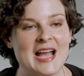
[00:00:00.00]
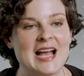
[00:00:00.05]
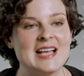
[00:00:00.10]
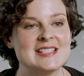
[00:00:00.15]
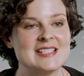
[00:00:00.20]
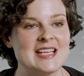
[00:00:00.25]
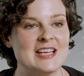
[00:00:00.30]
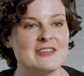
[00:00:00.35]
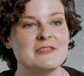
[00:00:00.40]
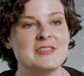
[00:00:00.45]

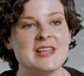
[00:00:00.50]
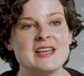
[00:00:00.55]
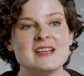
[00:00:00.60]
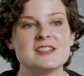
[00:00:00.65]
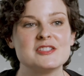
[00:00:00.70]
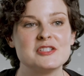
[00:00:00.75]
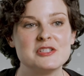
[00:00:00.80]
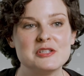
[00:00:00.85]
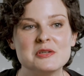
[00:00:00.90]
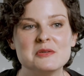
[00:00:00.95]
as if they
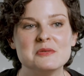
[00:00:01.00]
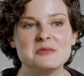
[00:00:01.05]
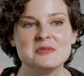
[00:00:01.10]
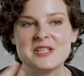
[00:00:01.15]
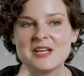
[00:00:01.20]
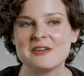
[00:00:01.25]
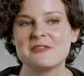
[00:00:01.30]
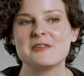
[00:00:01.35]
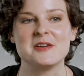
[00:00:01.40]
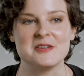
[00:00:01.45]
are 2
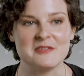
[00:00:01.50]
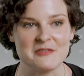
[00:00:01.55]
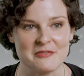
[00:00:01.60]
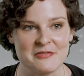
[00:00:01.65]
different